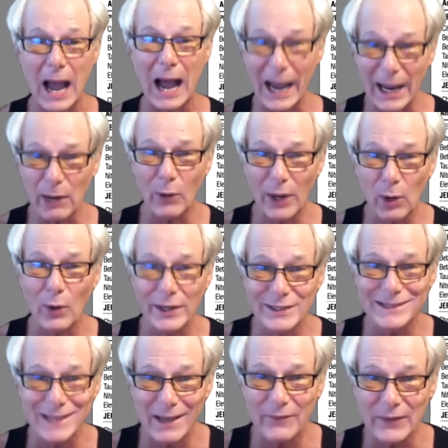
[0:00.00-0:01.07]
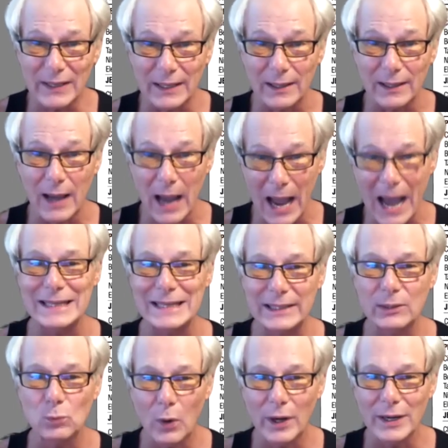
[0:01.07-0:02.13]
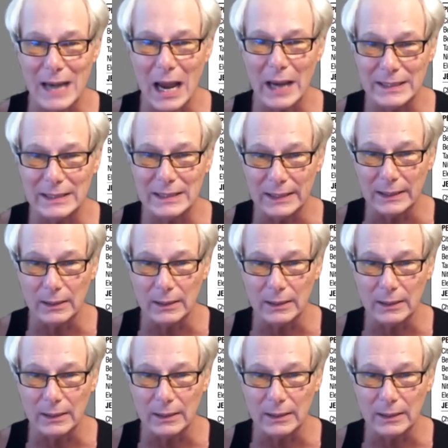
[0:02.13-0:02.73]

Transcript: I weigh 170. I did 190